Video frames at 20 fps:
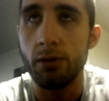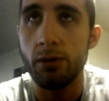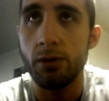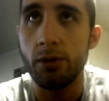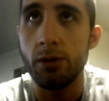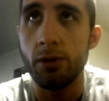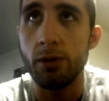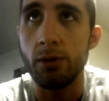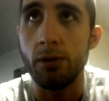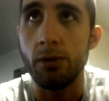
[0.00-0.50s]

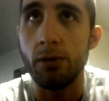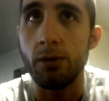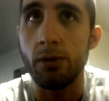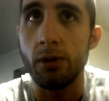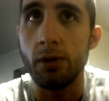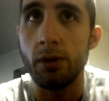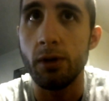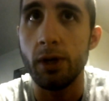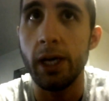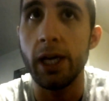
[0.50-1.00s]

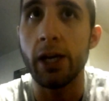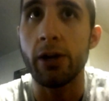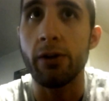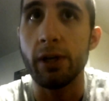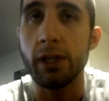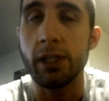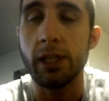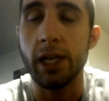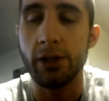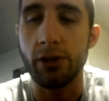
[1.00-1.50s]
to
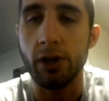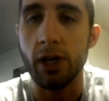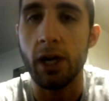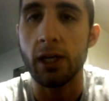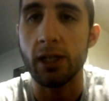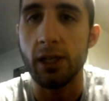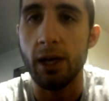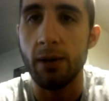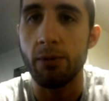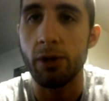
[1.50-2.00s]
increase nitric
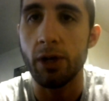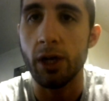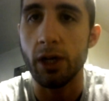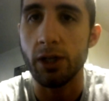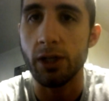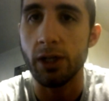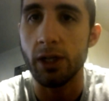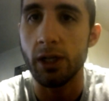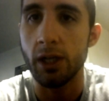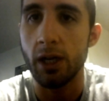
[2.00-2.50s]
oxide
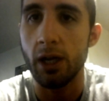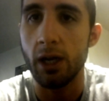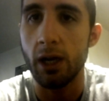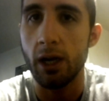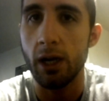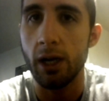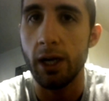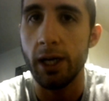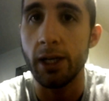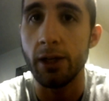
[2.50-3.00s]
production
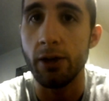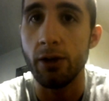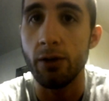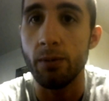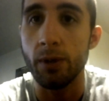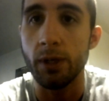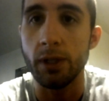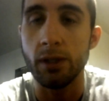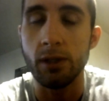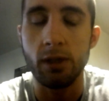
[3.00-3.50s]
in
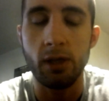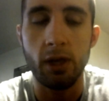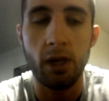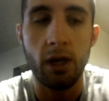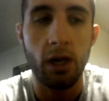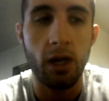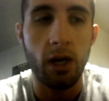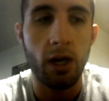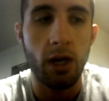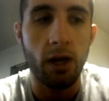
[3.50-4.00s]
humans.
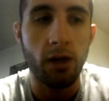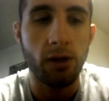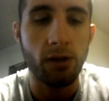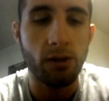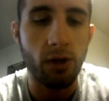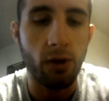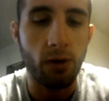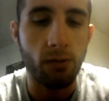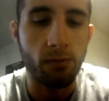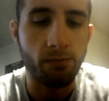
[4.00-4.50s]

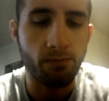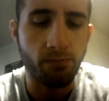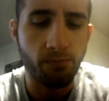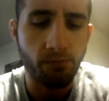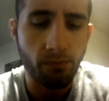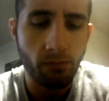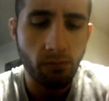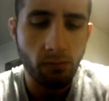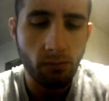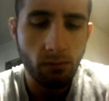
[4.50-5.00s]
So
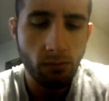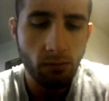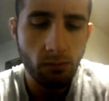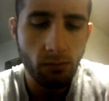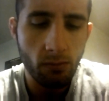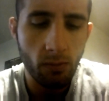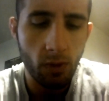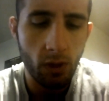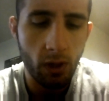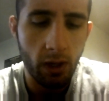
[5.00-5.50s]

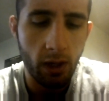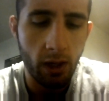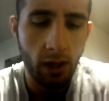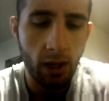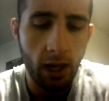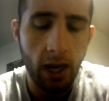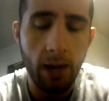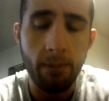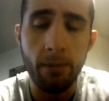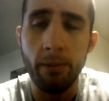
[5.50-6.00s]

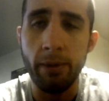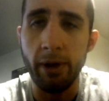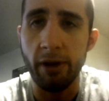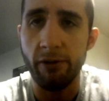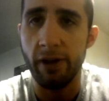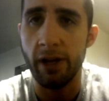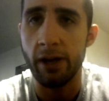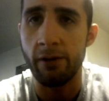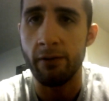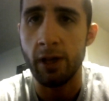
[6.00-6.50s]
I'm a big
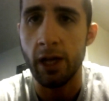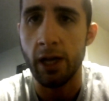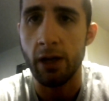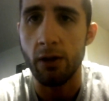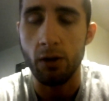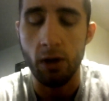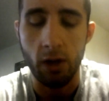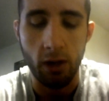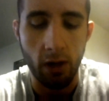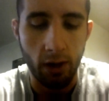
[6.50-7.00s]
fan of
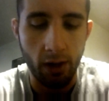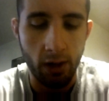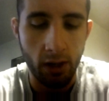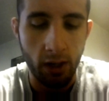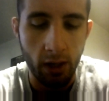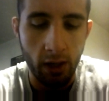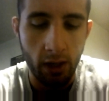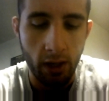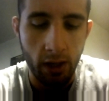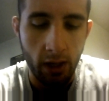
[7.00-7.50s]
glycocarn.
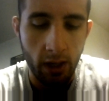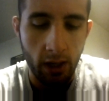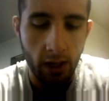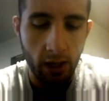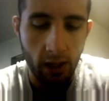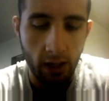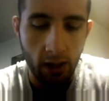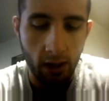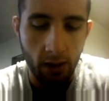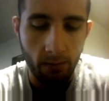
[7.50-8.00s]

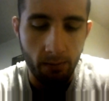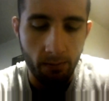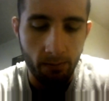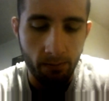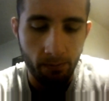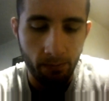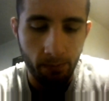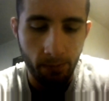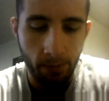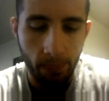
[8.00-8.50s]
Um,
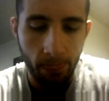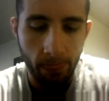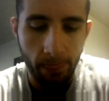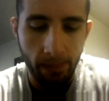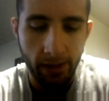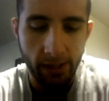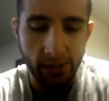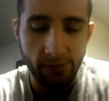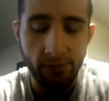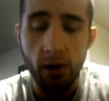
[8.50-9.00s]

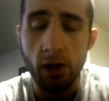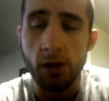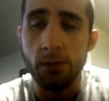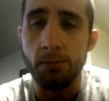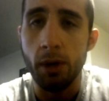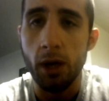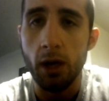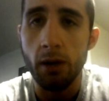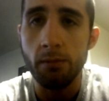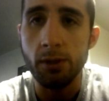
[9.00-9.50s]
as far as
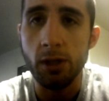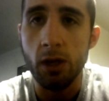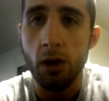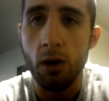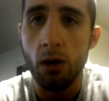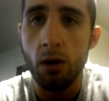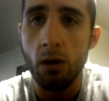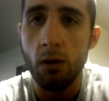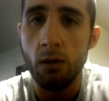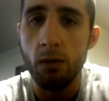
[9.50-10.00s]
pumps
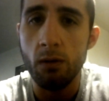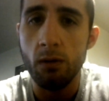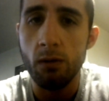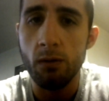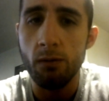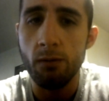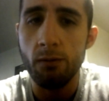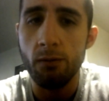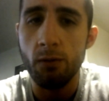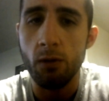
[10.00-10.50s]
go
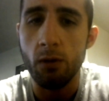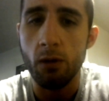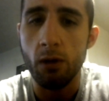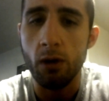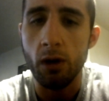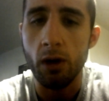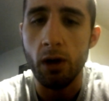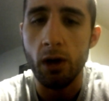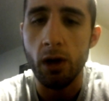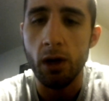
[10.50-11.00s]

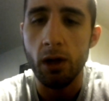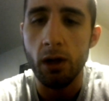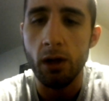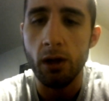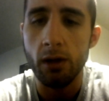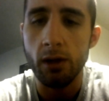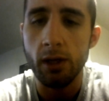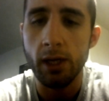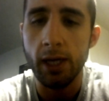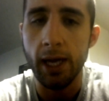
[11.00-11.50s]
for
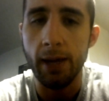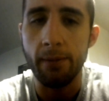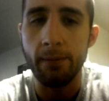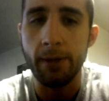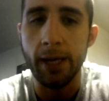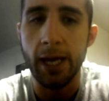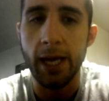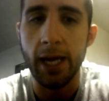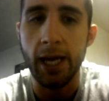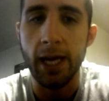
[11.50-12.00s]
game
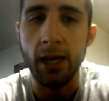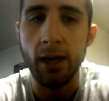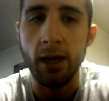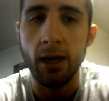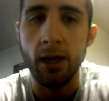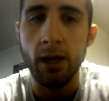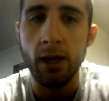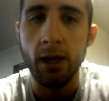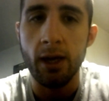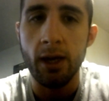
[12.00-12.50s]
day,
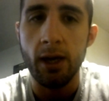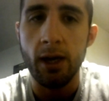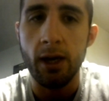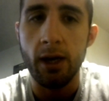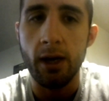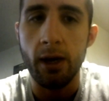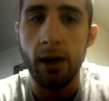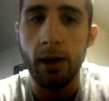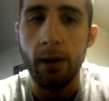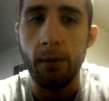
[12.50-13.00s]

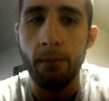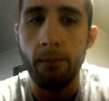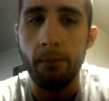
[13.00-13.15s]
um,